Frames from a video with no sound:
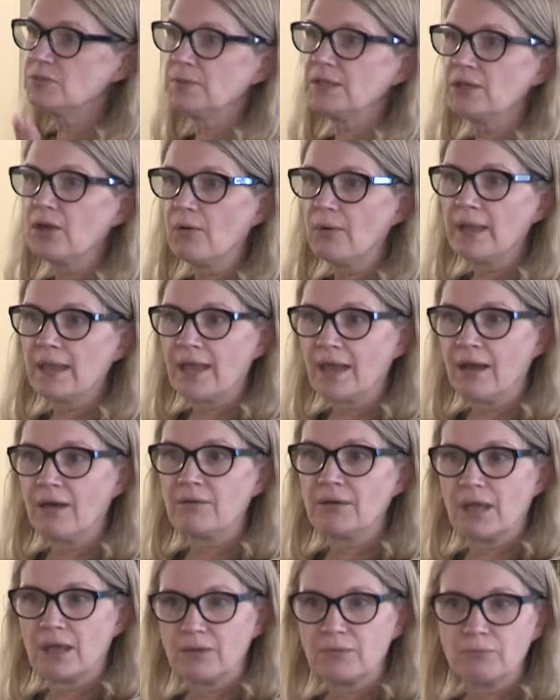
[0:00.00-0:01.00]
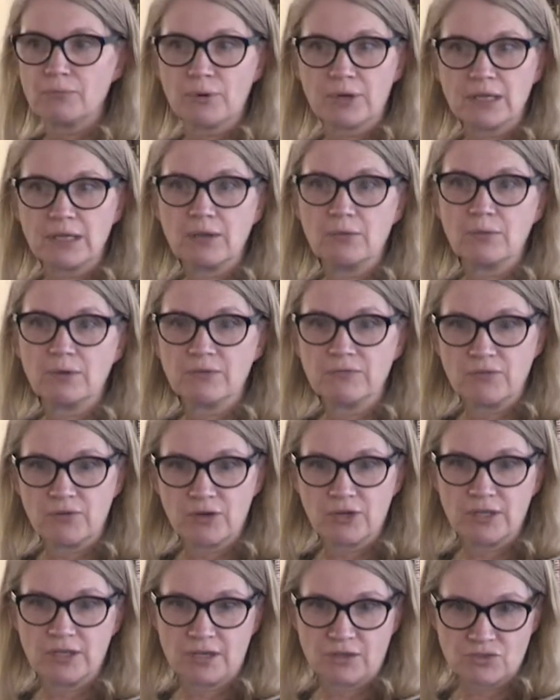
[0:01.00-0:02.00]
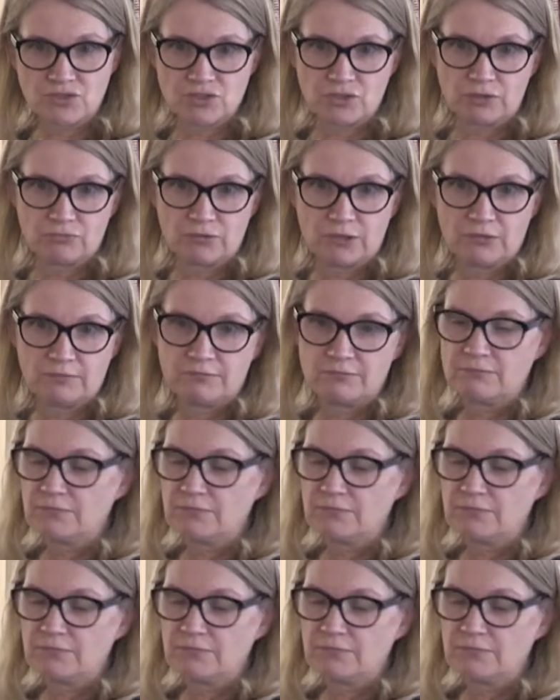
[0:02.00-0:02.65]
to be going out and working with very young children,